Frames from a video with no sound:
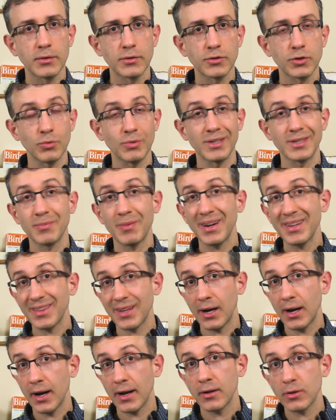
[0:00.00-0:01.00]
So
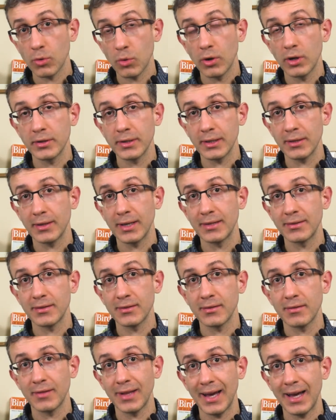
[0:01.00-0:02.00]
despite the higher quality
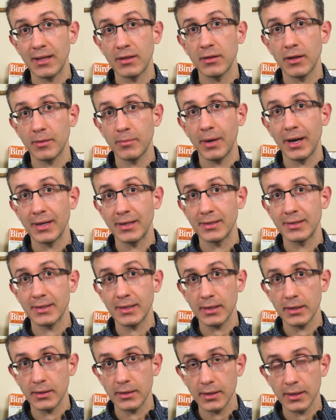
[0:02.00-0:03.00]
lenses of the Athlon
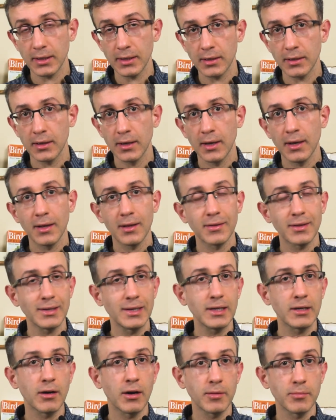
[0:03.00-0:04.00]
Midas ED,
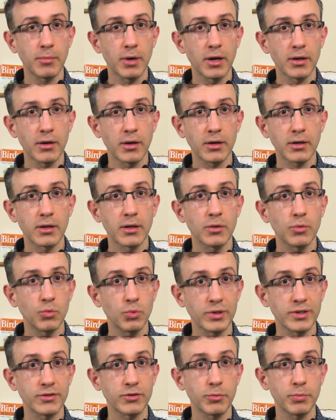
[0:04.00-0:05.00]
the Nikon Monarch
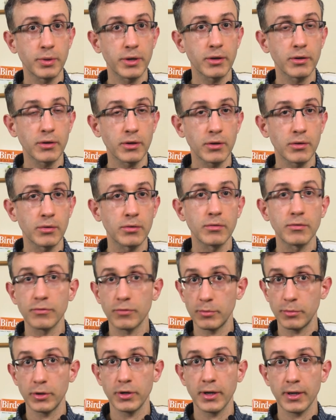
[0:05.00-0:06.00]
was superior
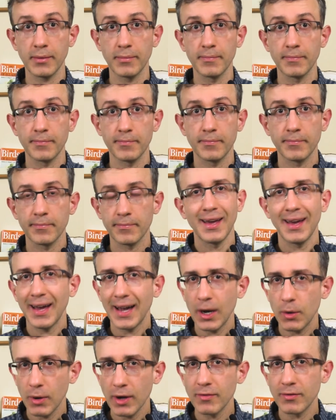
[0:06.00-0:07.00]
for birding.
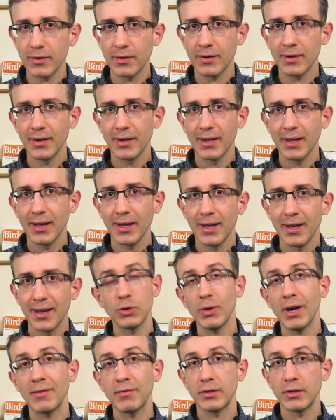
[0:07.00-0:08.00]
However, I
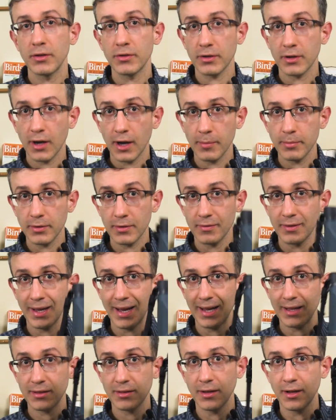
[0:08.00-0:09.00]
do have another copy of
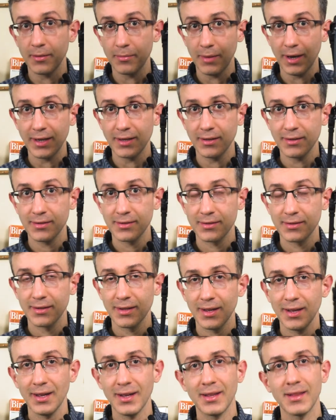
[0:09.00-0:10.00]
the Athlon
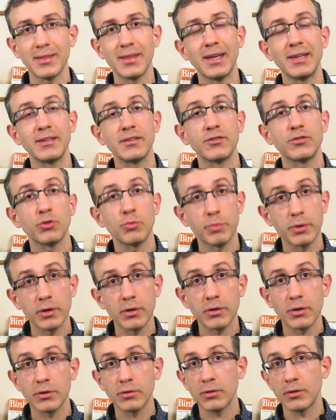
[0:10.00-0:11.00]
Midas that is
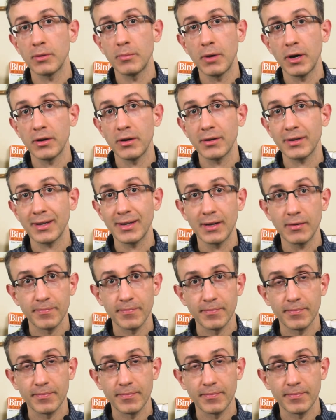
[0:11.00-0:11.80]
superior to the Monarch.